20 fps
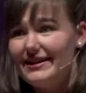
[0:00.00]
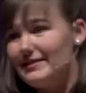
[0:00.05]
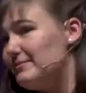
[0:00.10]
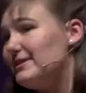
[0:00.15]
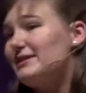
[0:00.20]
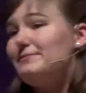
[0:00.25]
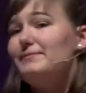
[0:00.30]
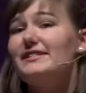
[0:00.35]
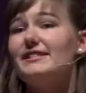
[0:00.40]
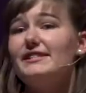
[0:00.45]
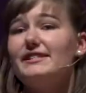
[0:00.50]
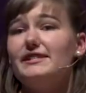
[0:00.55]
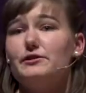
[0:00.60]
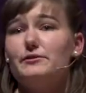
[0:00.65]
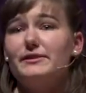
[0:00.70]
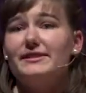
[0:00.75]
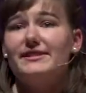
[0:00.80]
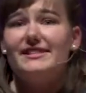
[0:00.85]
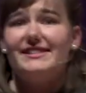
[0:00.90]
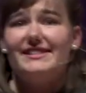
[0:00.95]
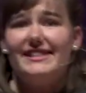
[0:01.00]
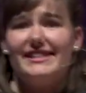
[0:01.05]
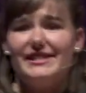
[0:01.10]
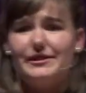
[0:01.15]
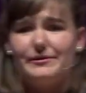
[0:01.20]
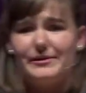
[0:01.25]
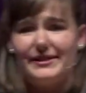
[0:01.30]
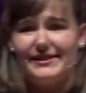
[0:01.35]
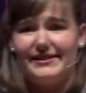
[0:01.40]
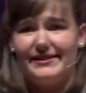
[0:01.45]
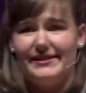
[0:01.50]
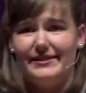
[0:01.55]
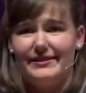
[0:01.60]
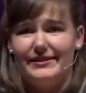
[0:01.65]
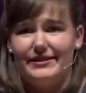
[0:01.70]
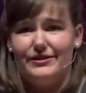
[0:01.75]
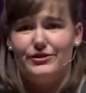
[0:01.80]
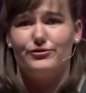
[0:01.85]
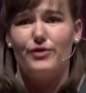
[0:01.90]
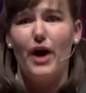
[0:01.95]
but species 2 is deciduous,
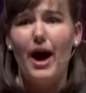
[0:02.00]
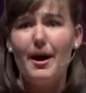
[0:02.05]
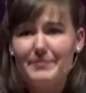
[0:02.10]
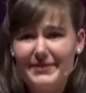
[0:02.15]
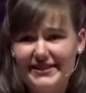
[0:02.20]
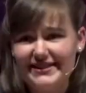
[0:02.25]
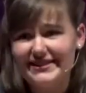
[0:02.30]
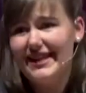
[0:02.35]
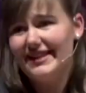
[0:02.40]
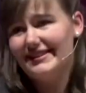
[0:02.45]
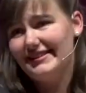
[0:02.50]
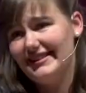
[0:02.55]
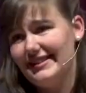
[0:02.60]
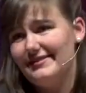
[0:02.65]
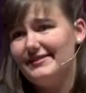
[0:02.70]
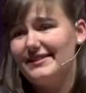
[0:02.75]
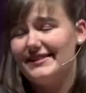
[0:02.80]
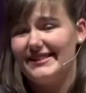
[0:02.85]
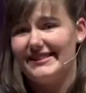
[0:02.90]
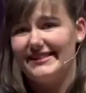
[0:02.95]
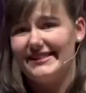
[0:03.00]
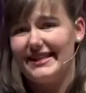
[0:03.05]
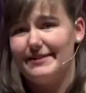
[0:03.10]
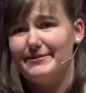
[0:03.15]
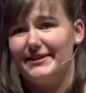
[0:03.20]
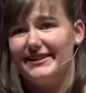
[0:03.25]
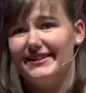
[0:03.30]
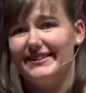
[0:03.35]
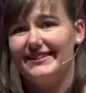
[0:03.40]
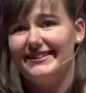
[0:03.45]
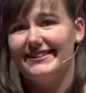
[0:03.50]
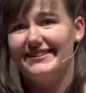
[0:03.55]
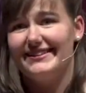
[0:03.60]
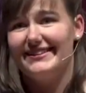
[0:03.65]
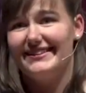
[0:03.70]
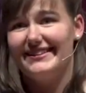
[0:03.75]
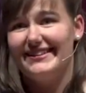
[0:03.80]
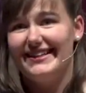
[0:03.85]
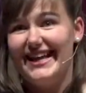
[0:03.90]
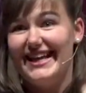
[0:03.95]
dropping dead leaves in the summer.
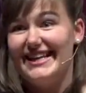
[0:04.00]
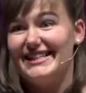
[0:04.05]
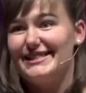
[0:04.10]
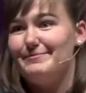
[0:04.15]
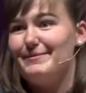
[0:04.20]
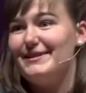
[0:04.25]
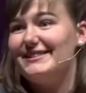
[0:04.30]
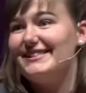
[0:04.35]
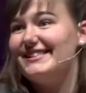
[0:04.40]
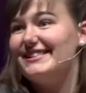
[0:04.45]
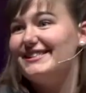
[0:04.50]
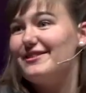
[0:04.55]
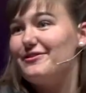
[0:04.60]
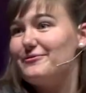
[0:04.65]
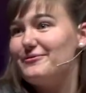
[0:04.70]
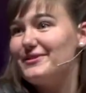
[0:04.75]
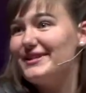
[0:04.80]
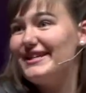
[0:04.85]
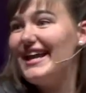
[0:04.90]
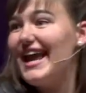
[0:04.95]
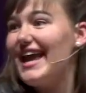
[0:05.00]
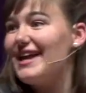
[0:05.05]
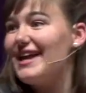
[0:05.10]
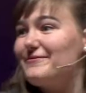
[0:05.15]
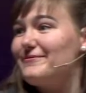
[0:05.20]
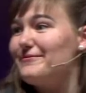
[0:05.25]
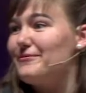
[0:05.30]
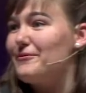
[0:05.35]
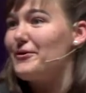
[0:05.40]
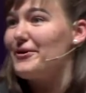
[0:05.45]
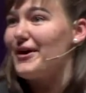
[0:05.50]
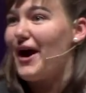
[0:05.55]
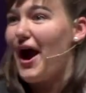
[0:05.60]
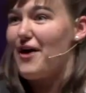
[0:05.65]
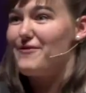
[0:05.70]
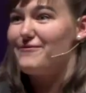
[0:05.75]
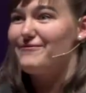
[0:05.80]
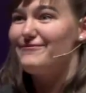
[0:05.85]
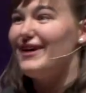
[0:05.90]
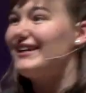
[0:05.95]
Species 3 4 are
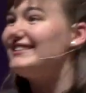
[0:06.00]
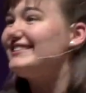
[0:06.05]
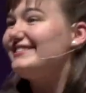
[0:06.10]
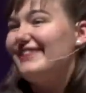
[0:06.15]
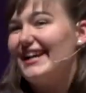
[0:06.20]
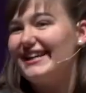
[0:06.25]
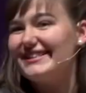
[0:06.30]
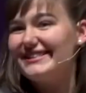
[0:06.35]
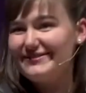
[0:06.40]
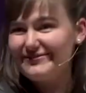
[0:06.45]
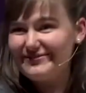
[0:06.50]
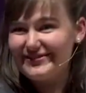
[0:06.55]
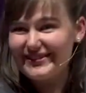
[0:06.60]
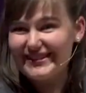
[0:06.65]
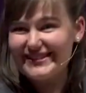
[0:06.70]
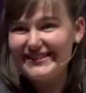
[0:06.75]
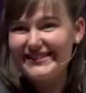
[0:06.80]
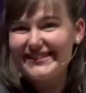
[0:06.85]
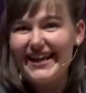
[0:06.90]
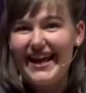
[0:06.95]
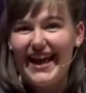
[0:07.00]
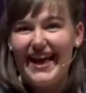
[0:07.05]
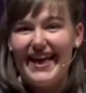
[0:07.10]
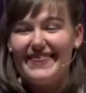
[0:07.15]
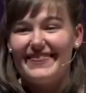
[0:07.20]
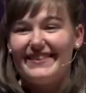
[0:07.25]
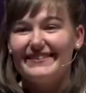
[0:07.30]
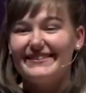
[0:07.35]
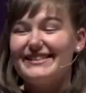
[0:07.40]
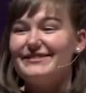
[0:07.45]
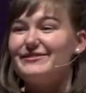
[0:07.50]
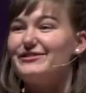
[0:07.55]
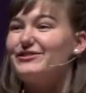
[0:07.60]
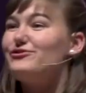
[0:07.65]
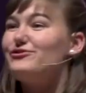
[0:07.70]
resurrection ferns. The leaves